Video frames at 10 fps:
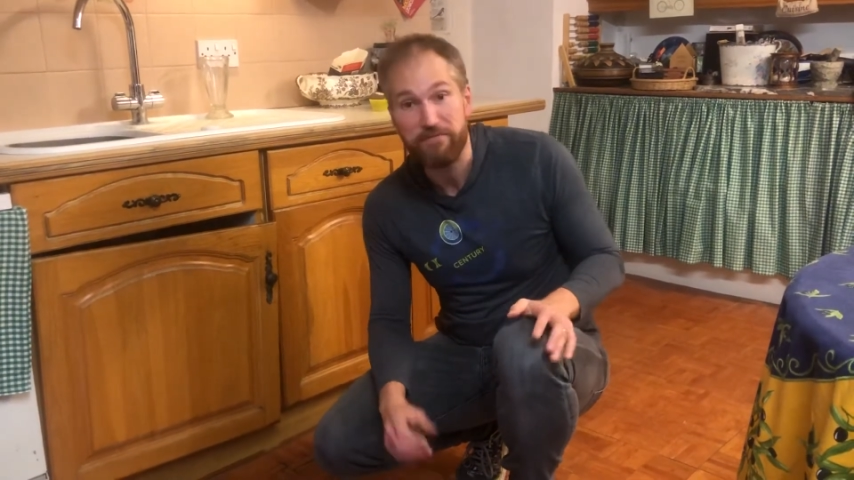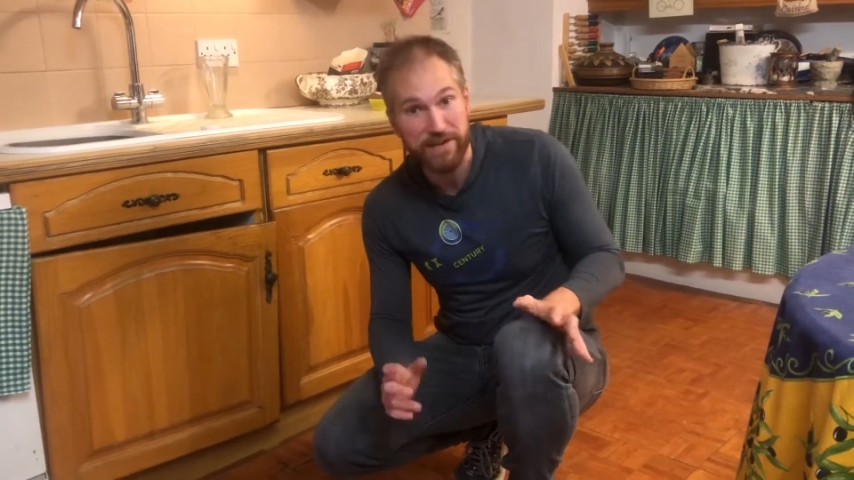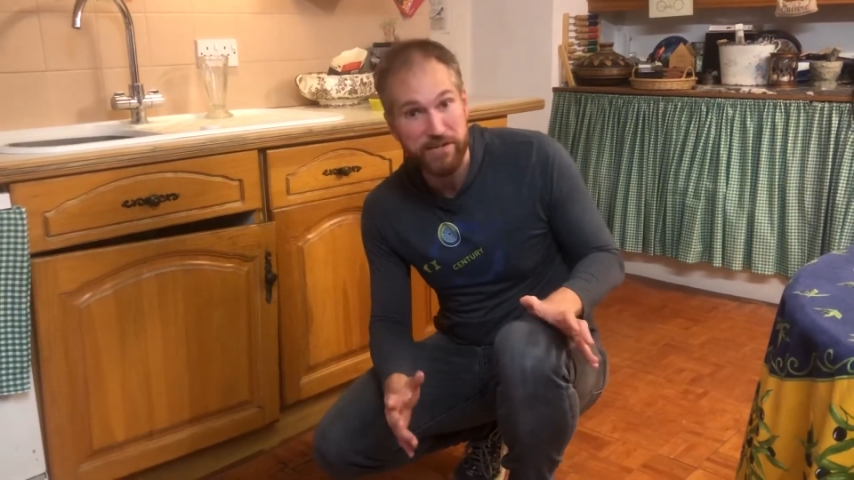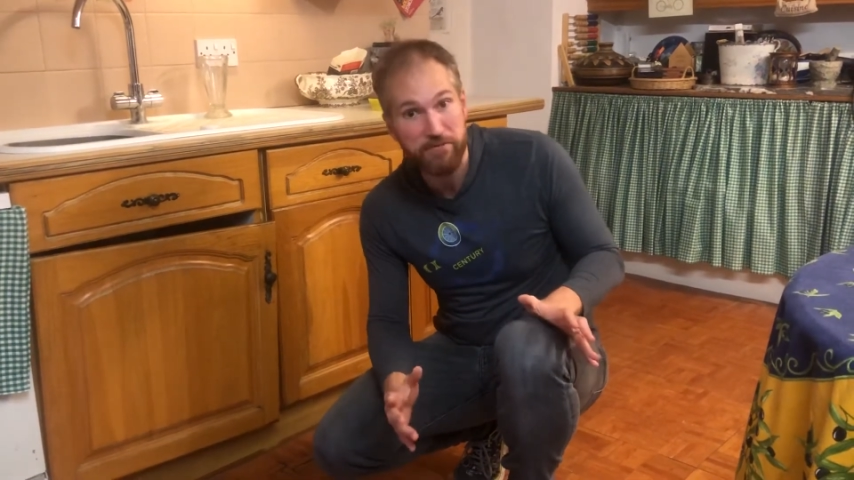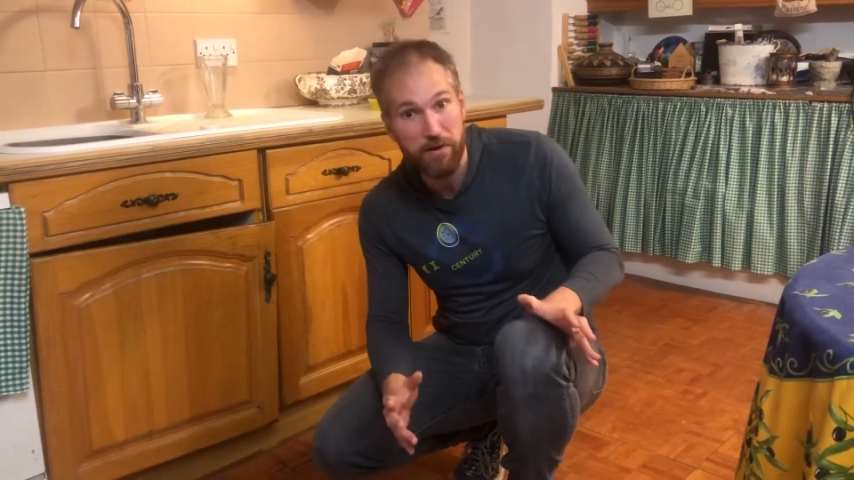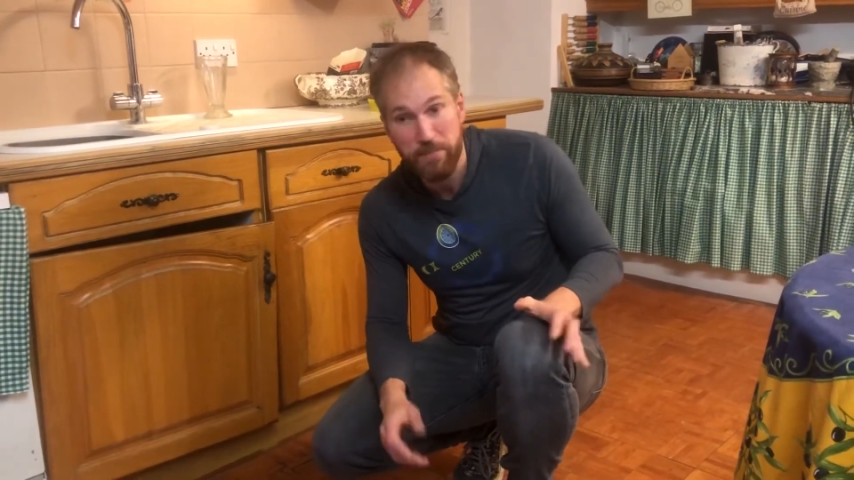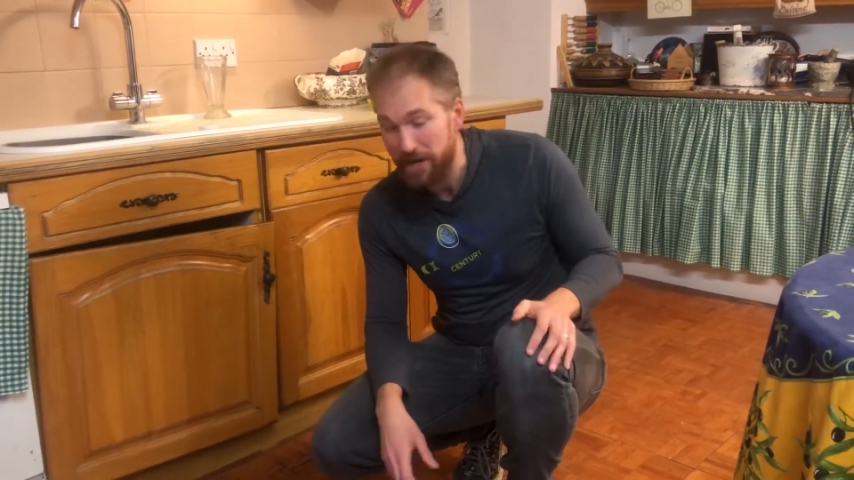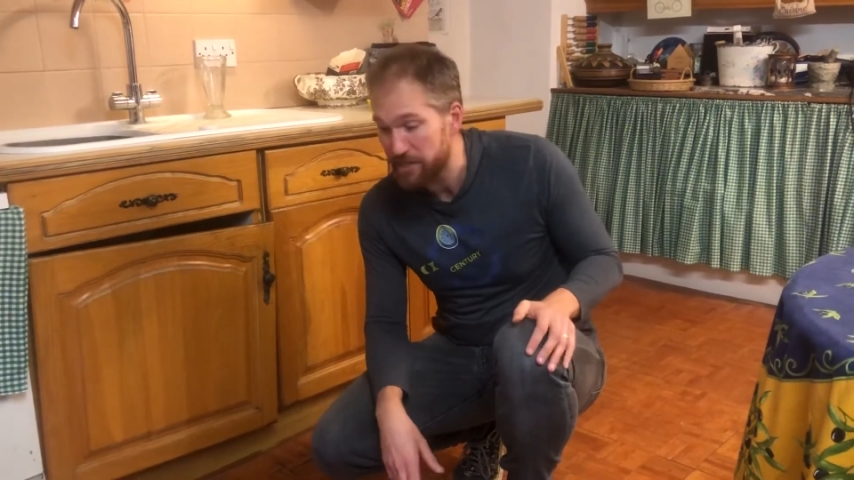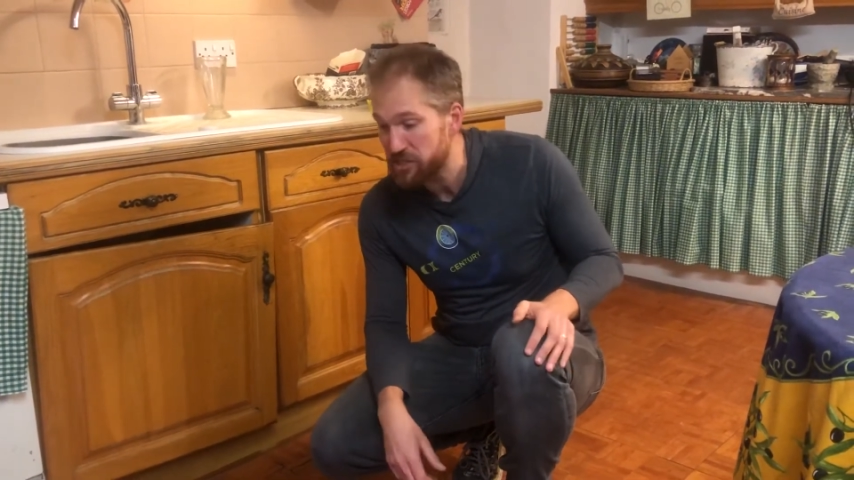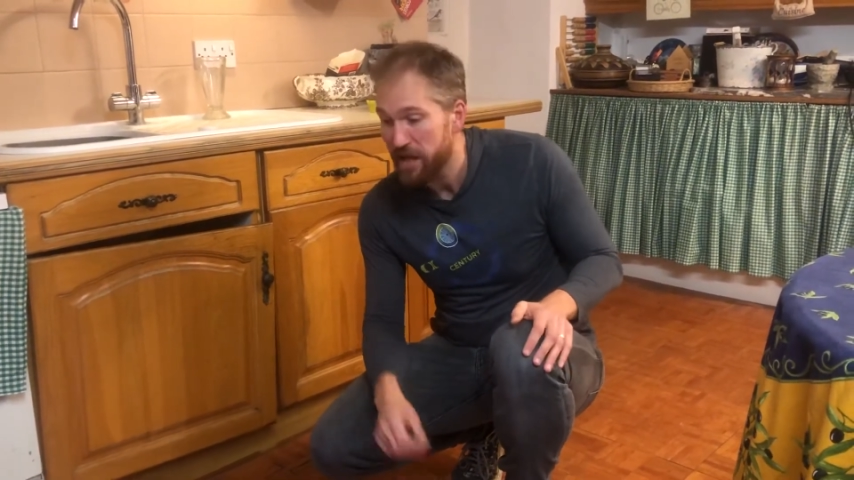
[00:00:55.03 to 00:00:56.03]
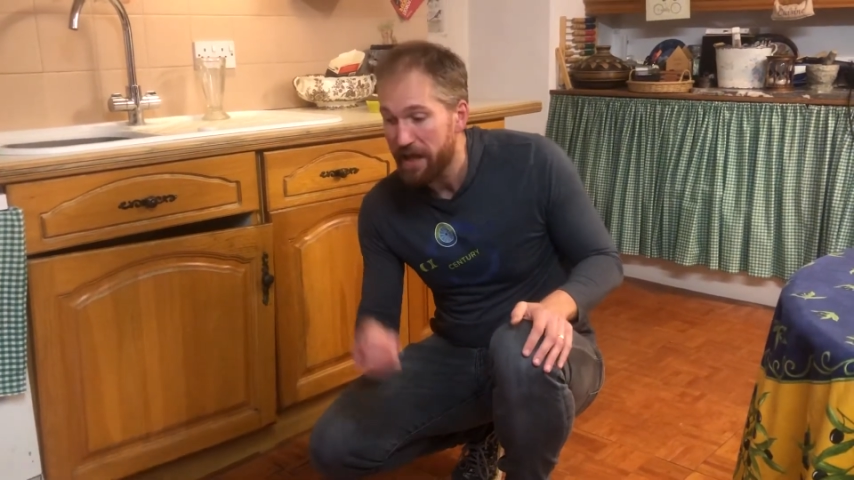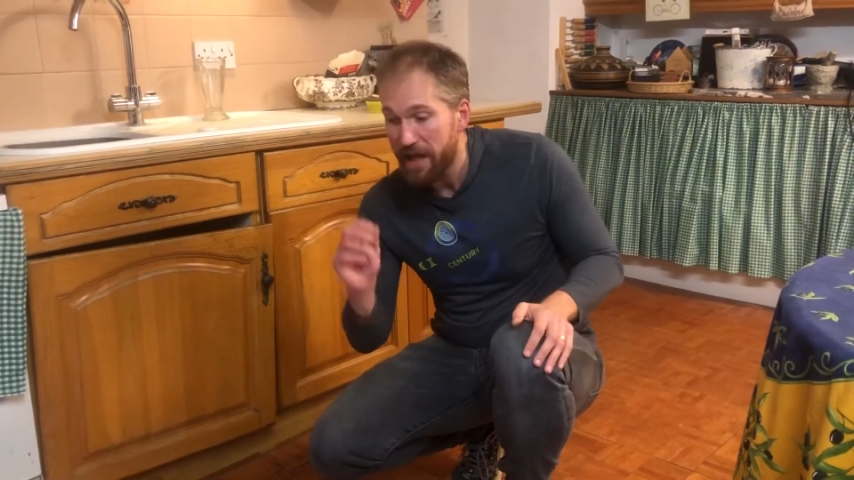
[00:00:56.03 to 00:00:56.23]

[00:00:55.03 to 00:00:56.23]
thank you very much.